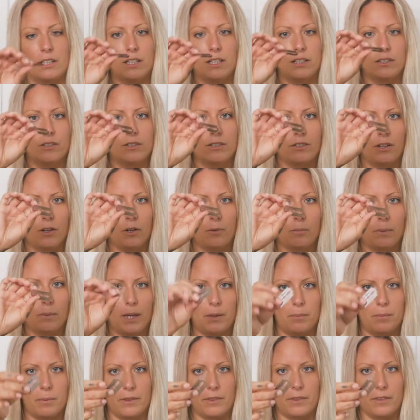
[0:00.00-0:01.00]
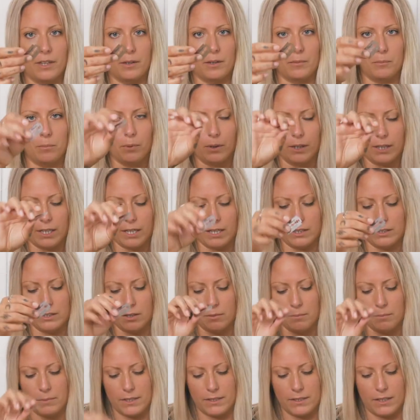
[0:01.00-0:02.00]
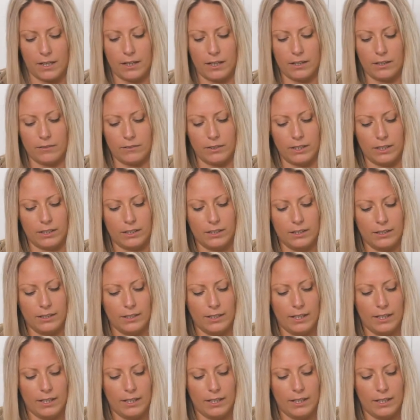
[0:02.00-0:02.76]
is so paper thin, but again, don't be scared of it.